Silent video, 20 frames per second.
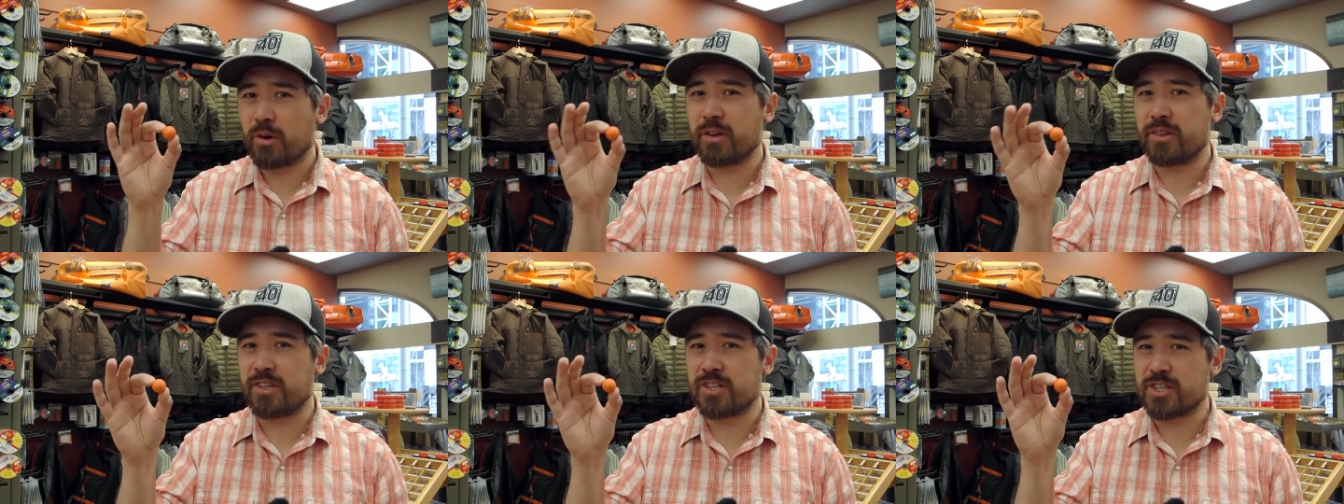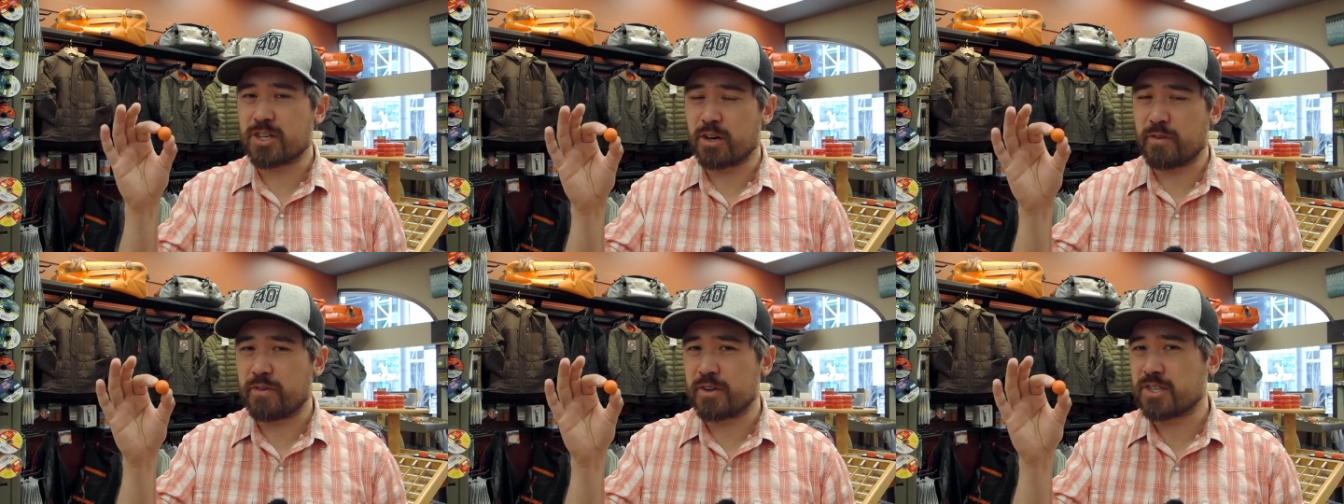in the
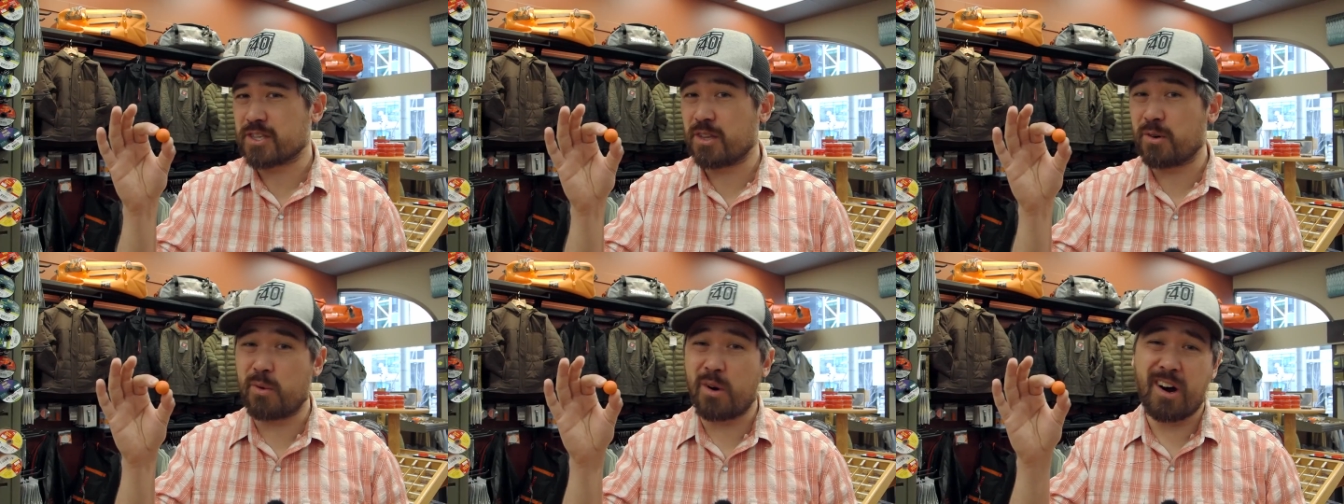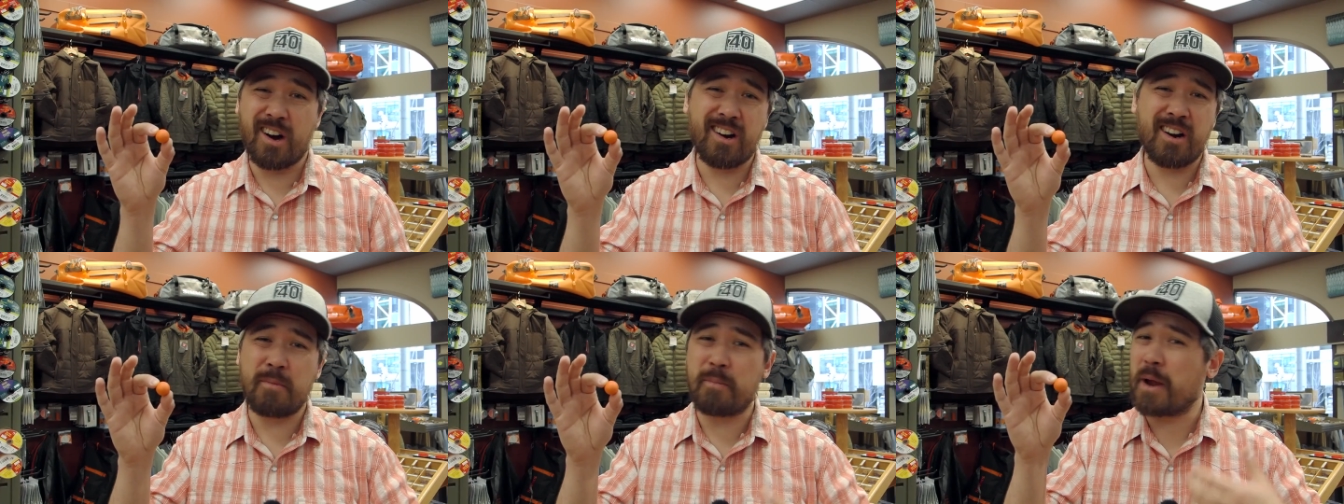surface of the
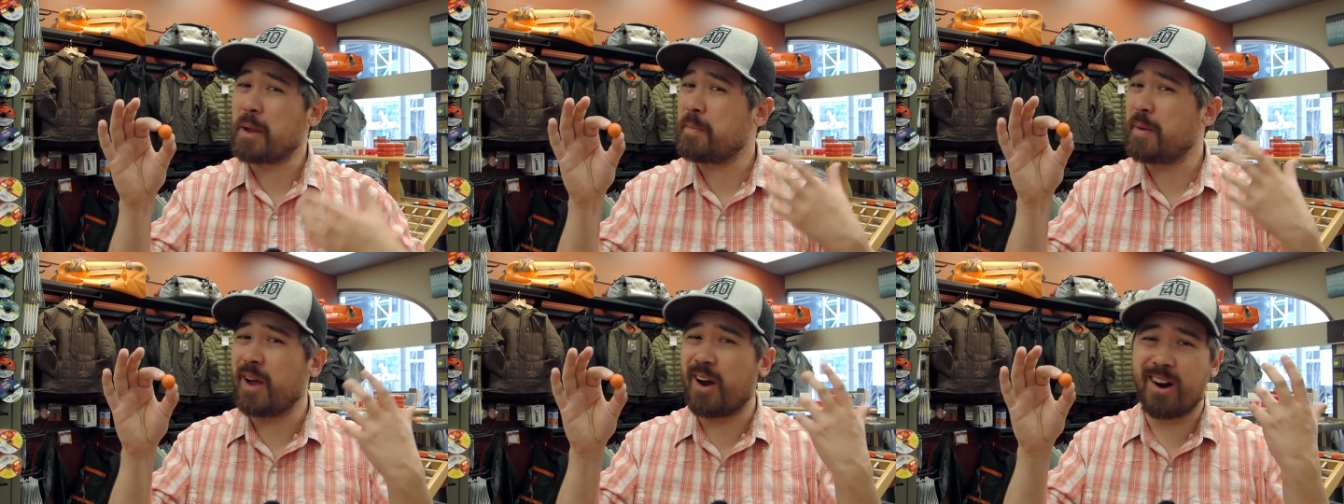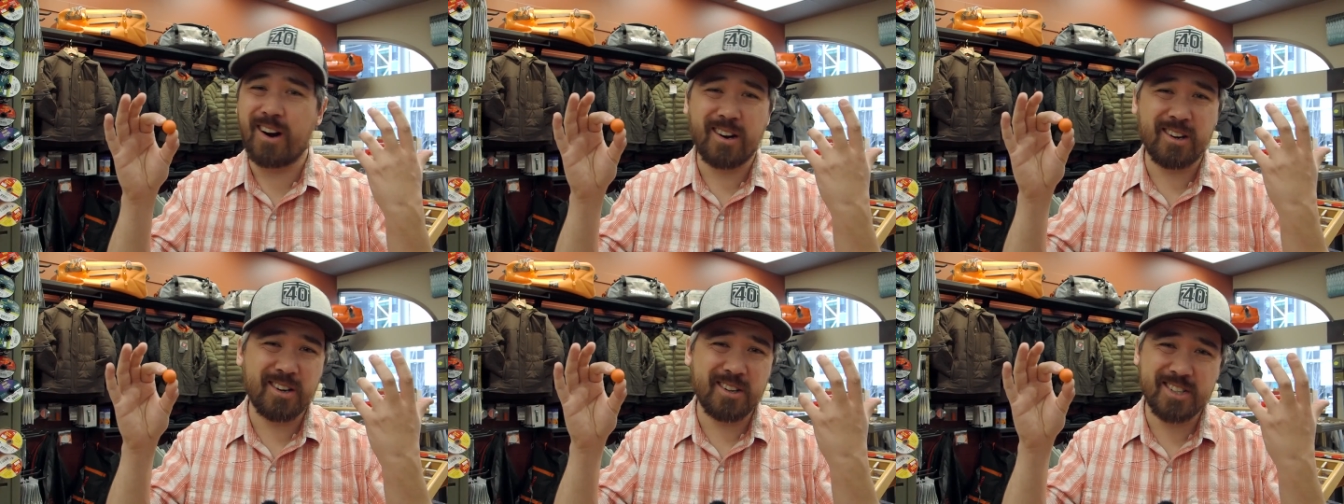water. It might be
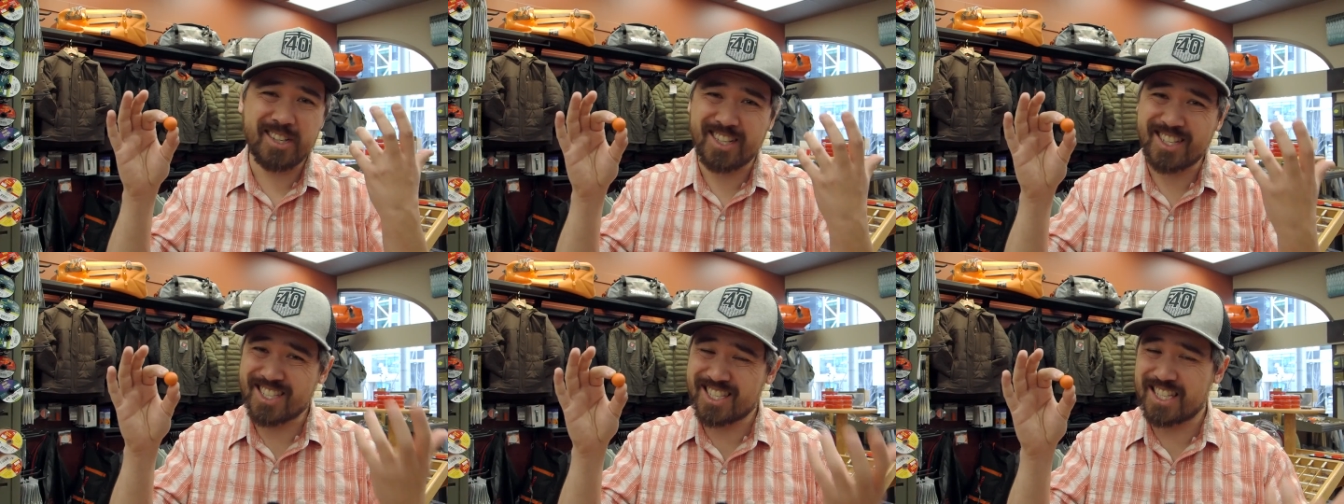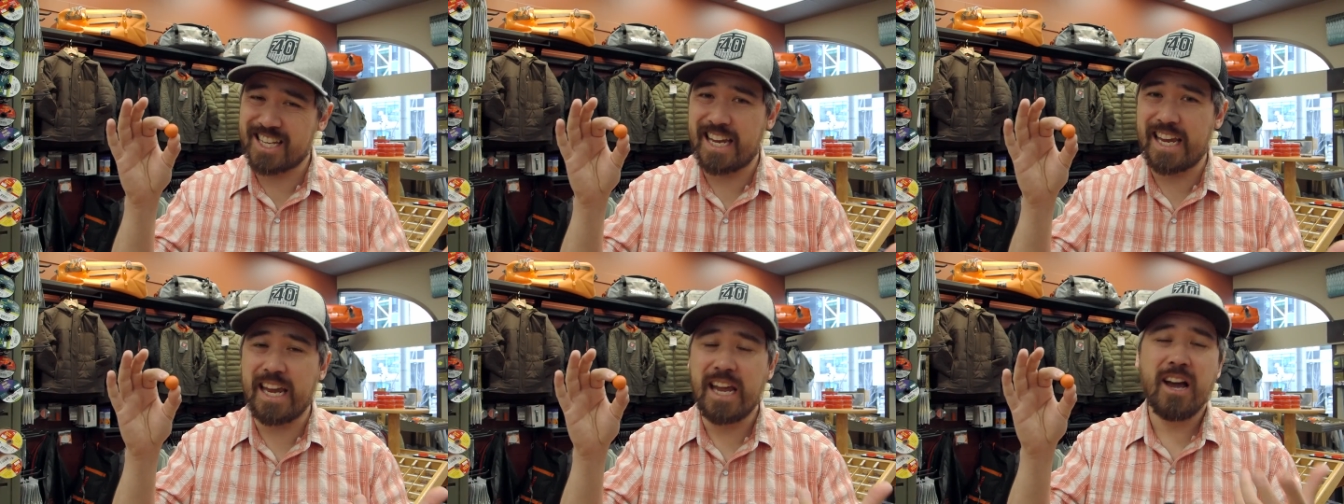harder to
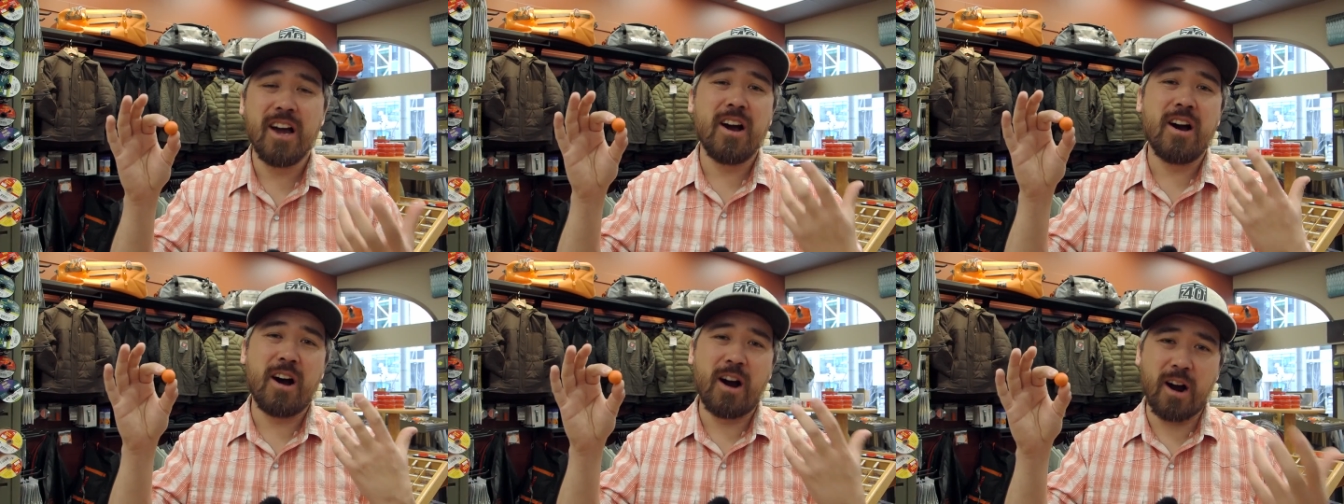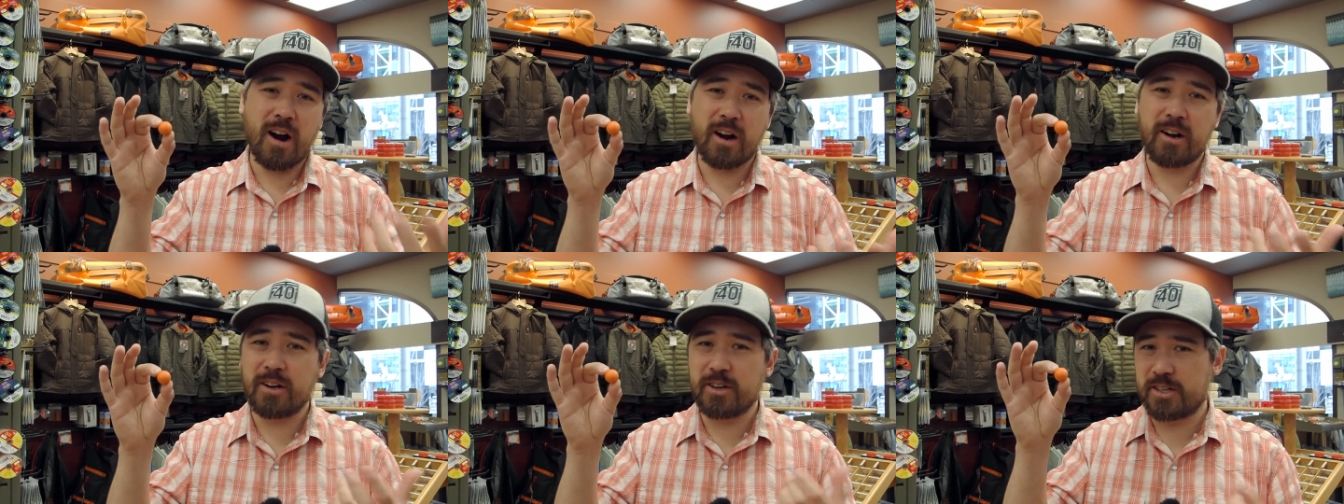see,
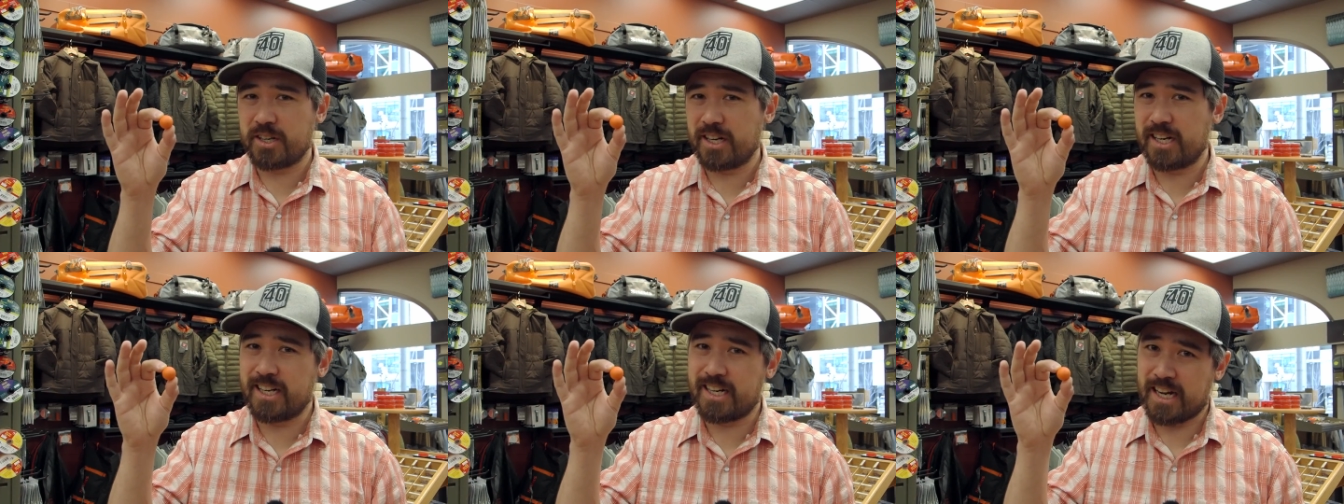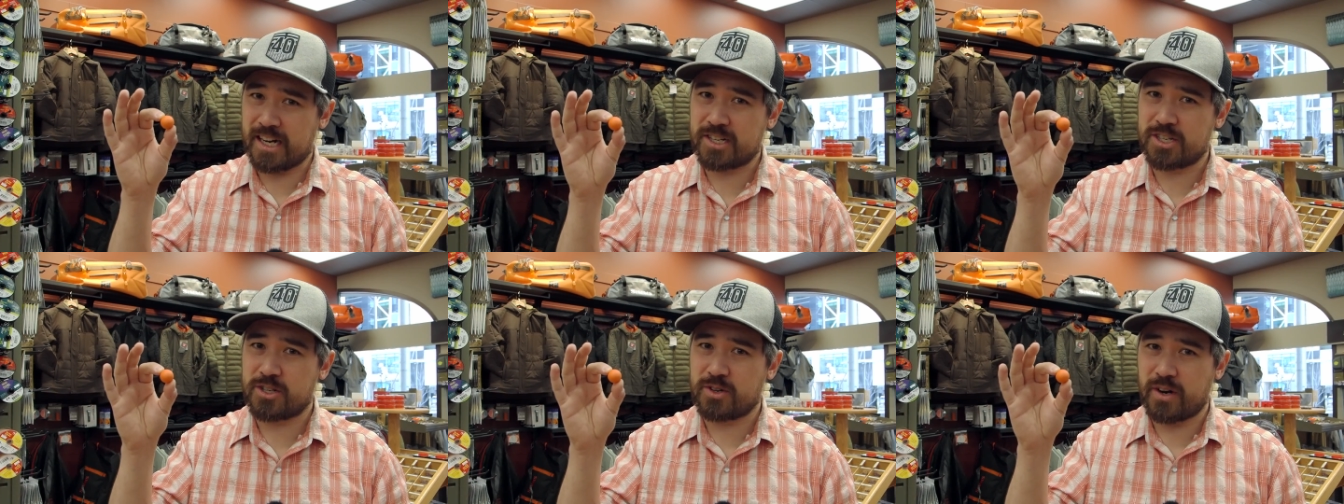harder to
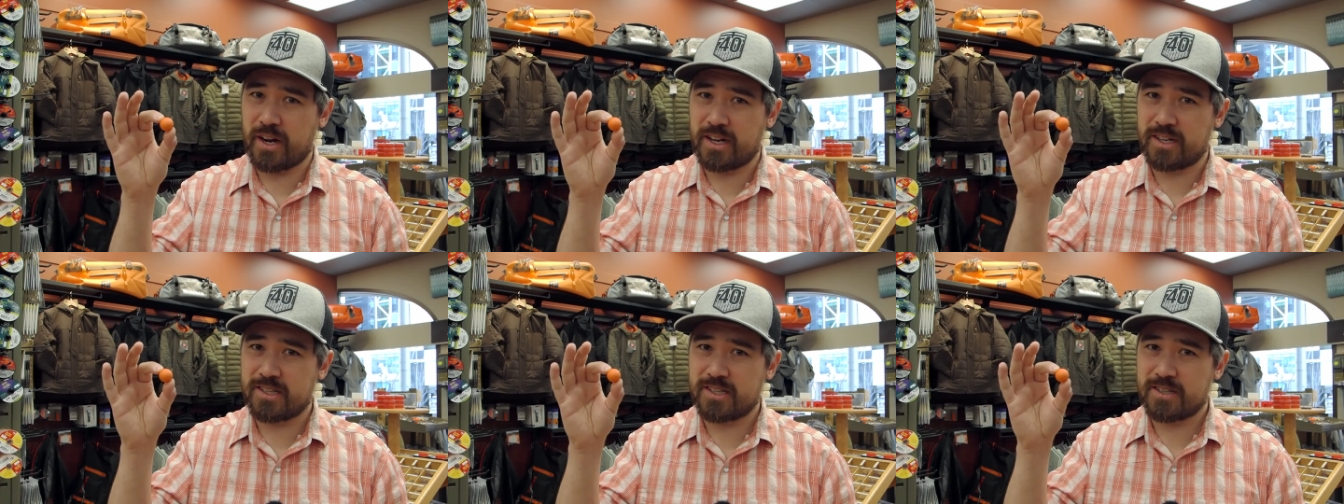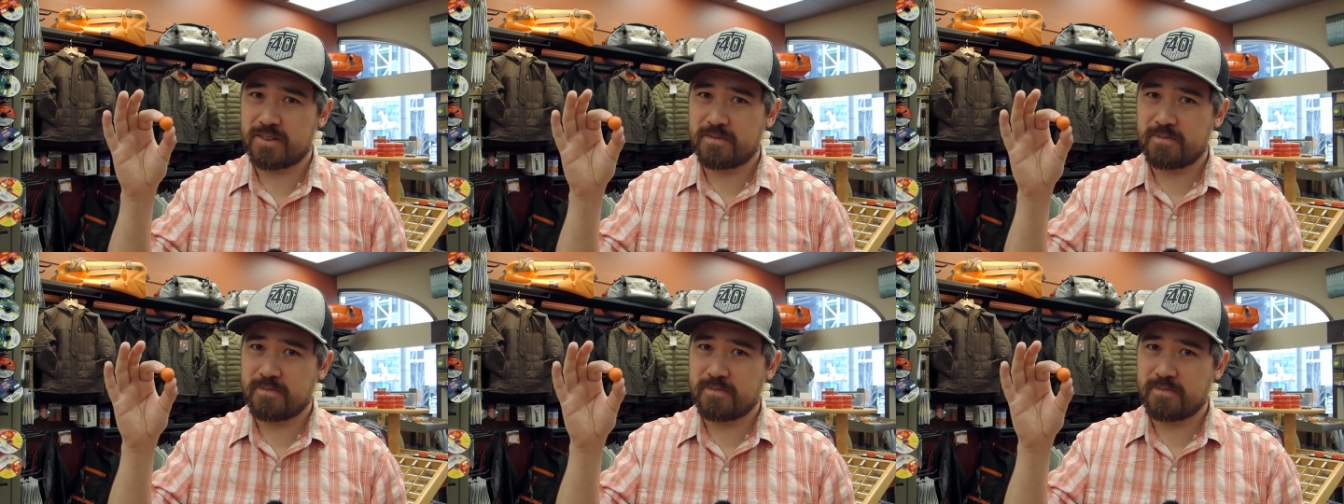detect strikes.